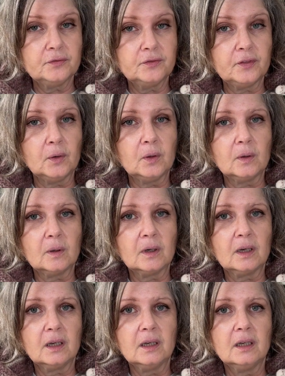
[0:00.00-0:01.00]

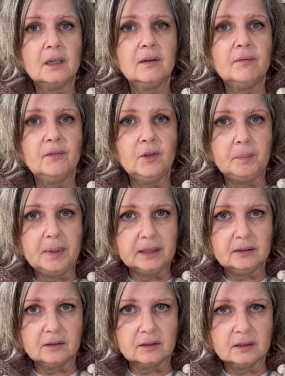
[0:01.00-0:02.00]
for the
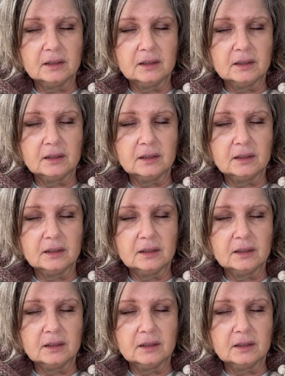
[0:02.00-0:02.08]
better.